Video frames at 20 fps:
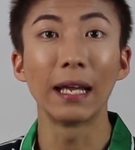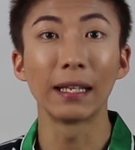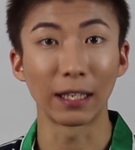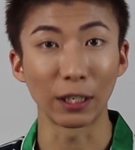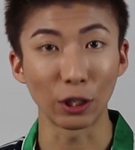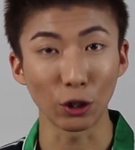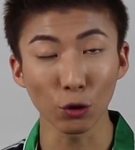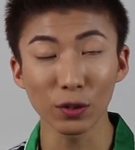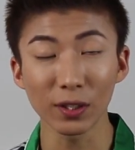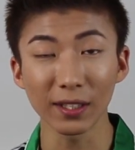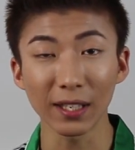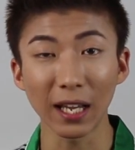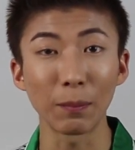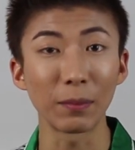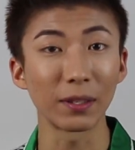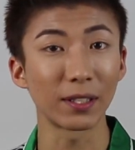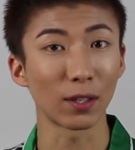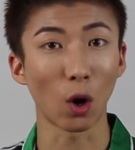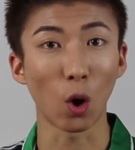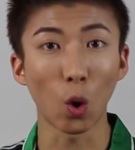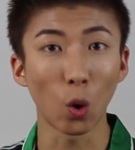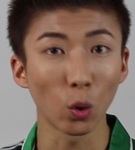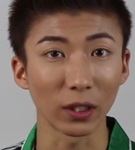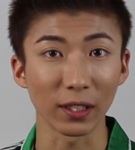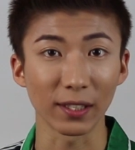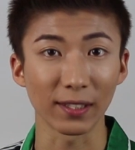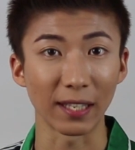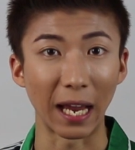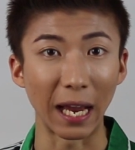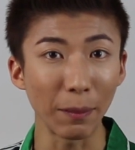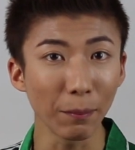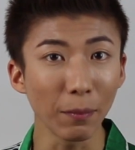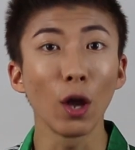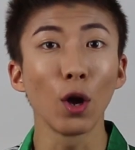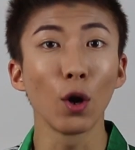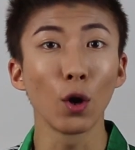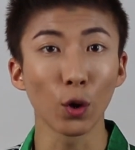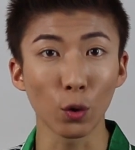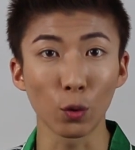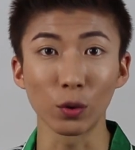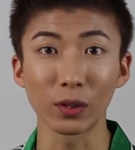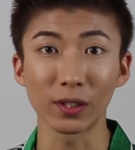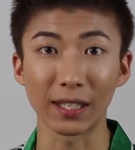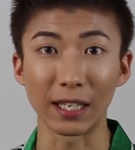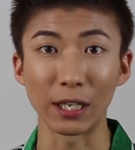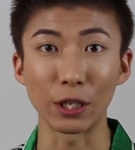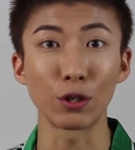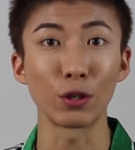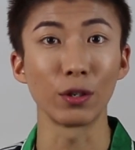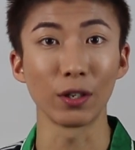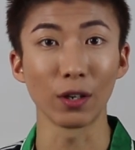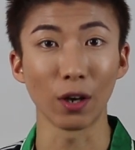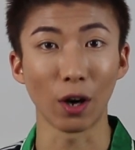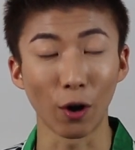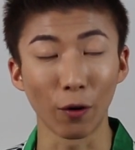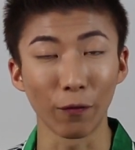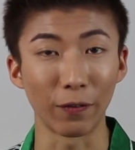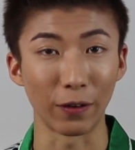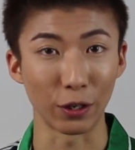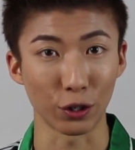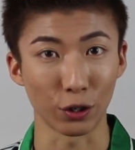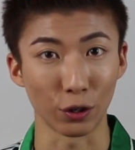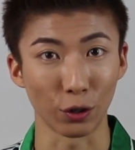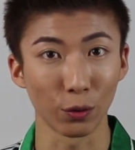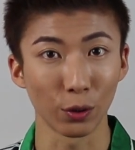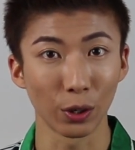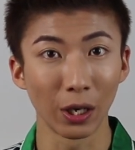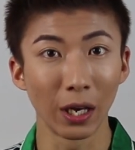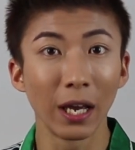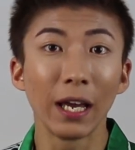The username is all the same, Who's Kitchen Official.